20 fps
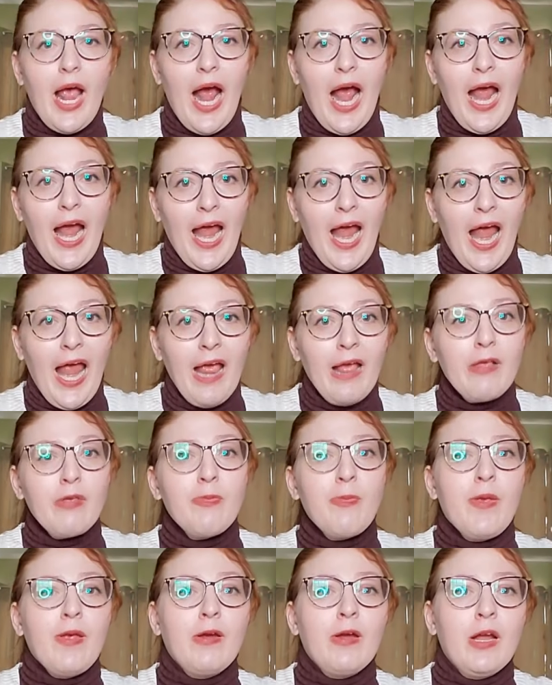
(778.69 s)

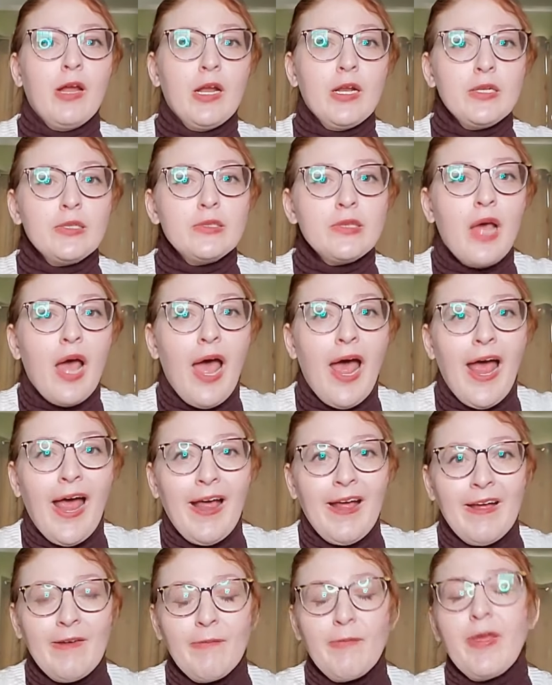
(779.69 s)
experience
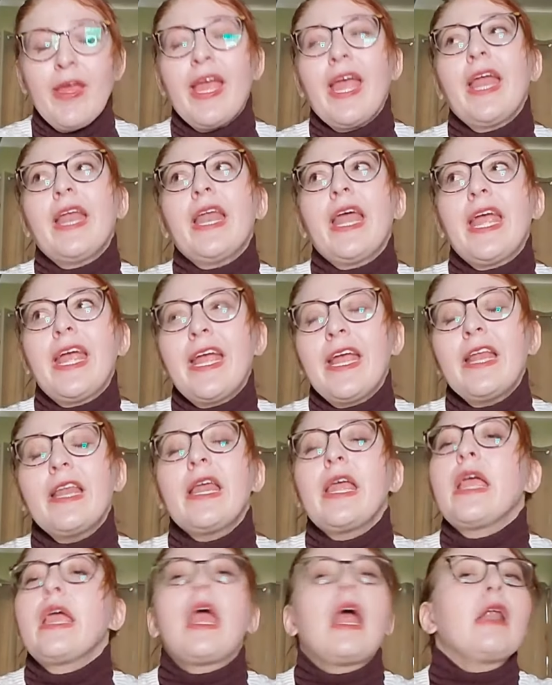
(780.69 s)
having an ED
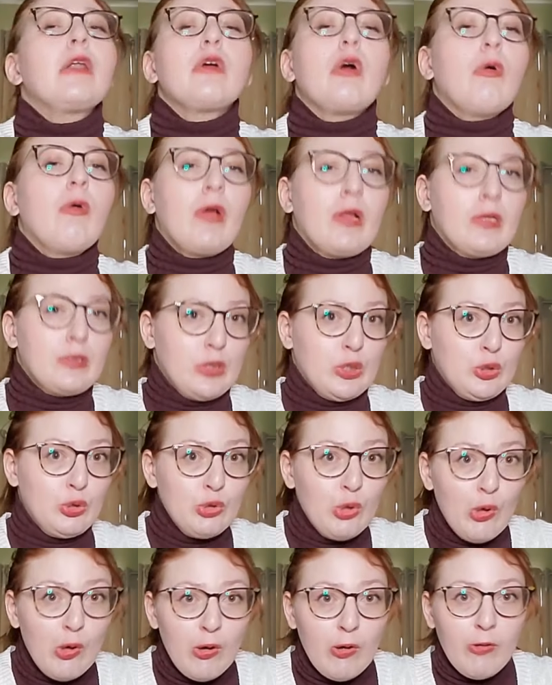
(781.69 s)
and going to
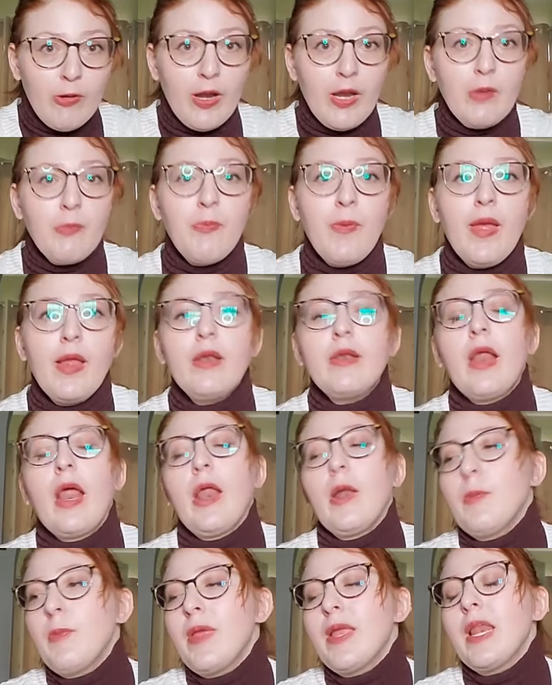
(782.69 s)
treatment
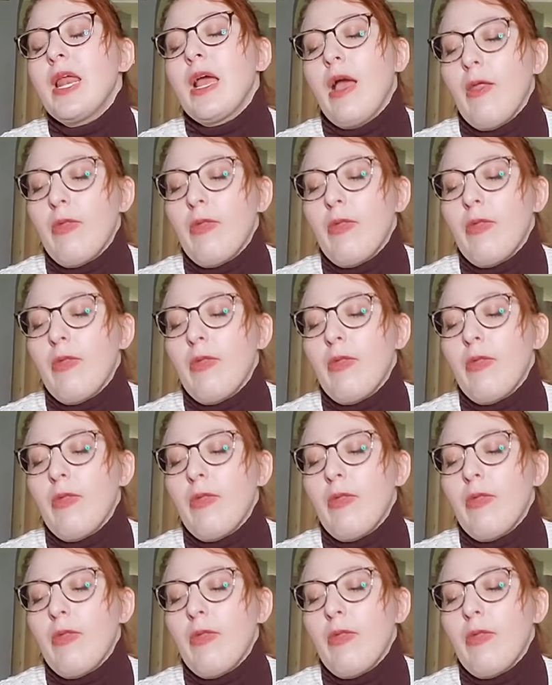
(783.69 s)
and meeting